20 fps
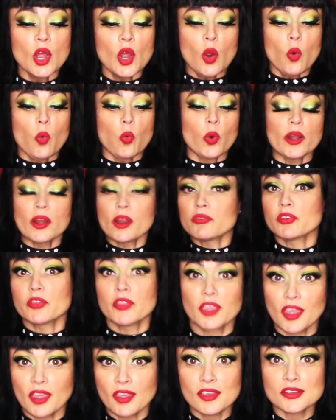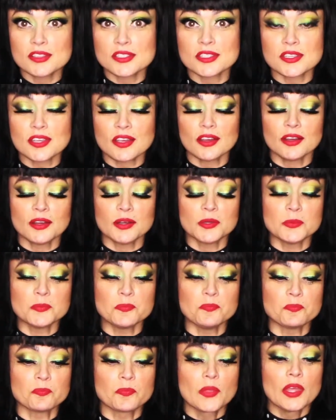Whatever the case,
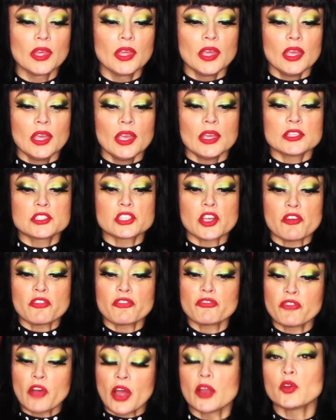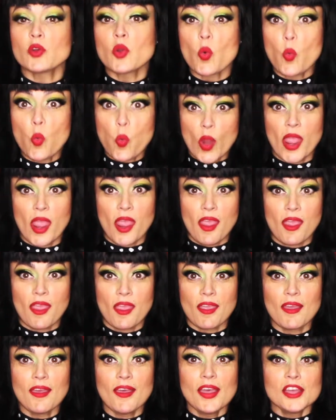um, it's a fun
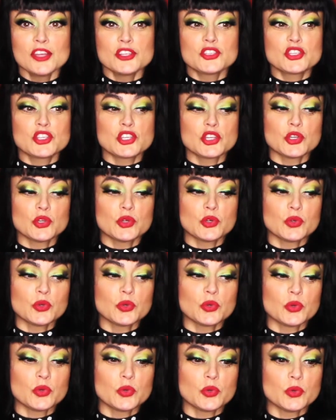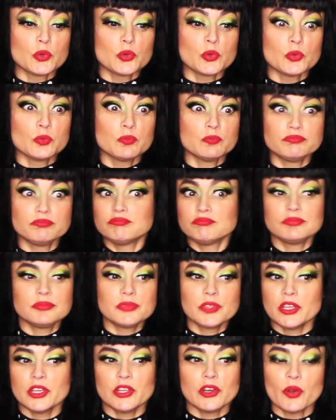way to
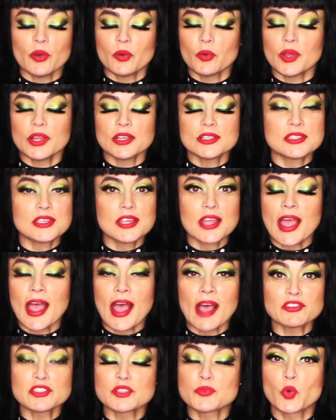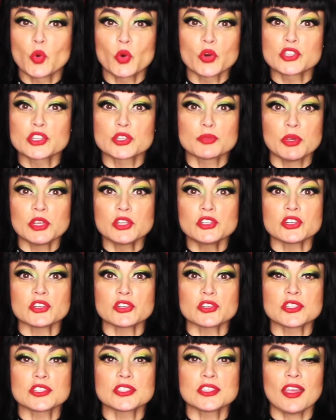you know, have some gorgeous
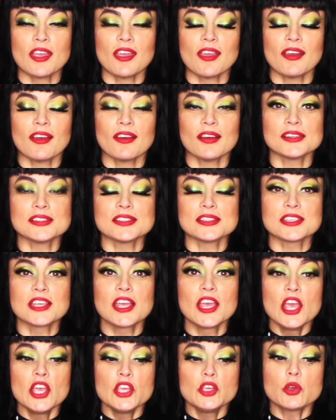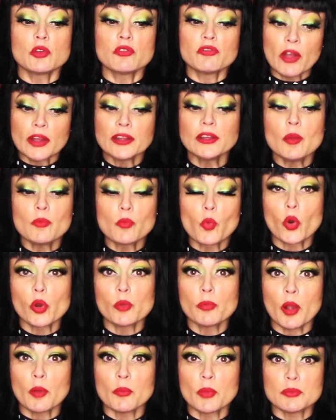pictures. And you can find out more
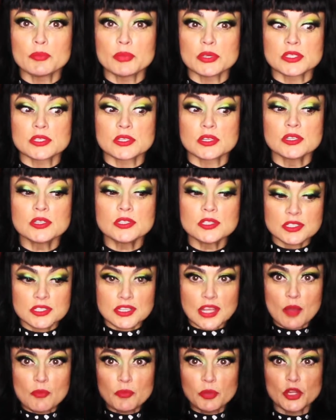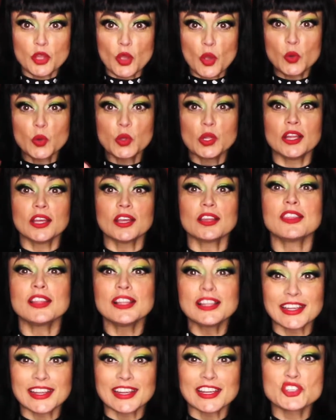about my business down below. Click the
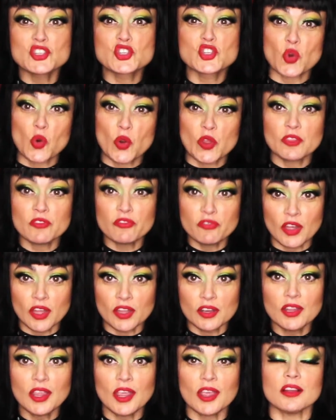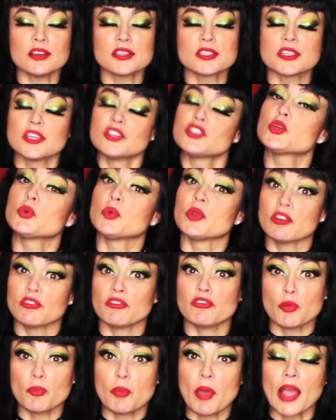link, join the fun, and I'll send you an
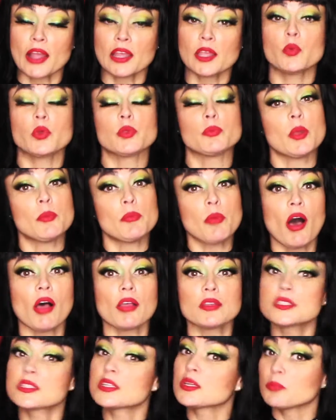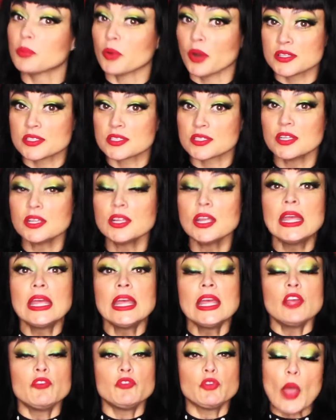info packet with my policy and pricing.
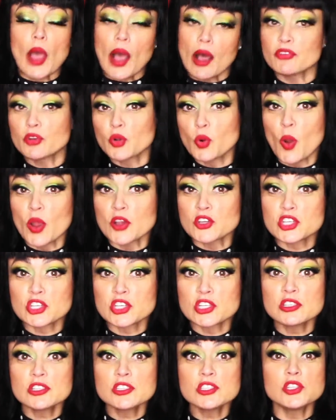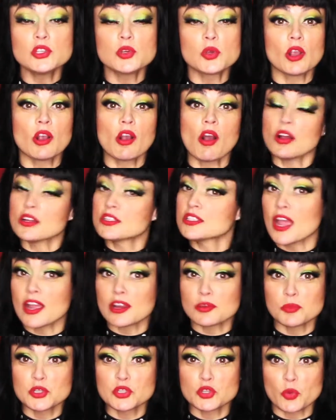If you have questions, you can
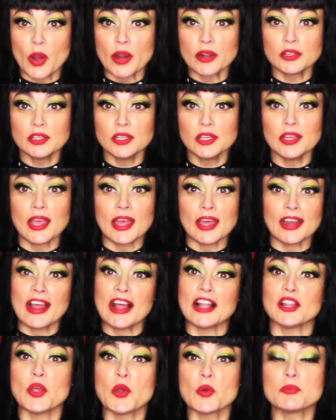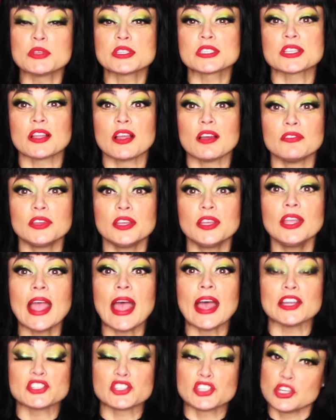contact me directly at hellomisslovey
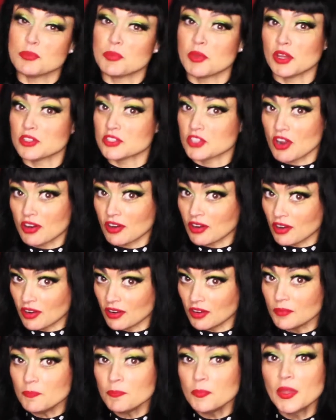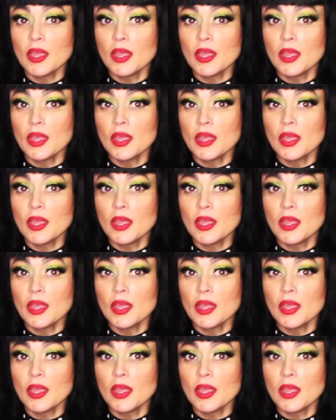at gmail.com.